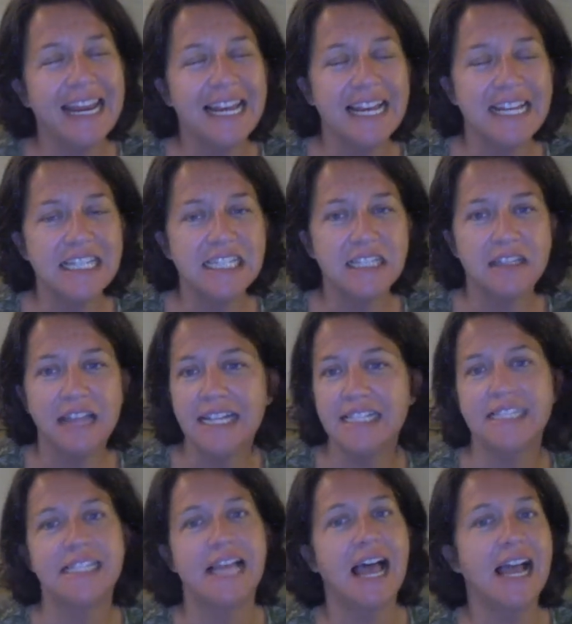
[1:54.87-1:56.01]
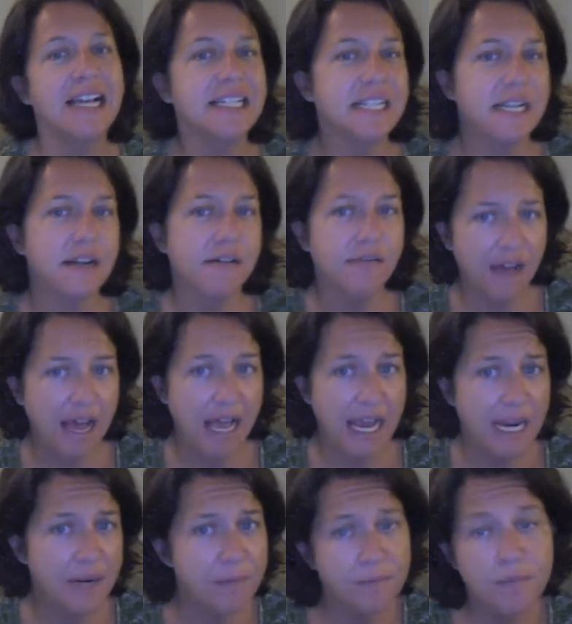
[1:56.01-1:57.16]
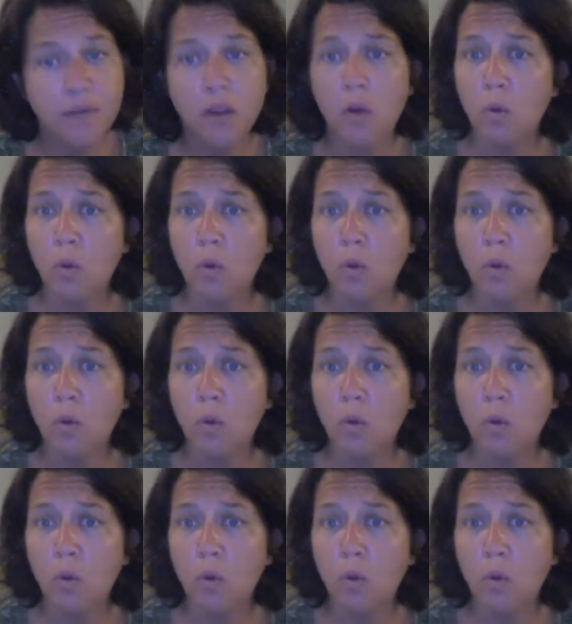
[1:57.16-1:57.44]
and let's identify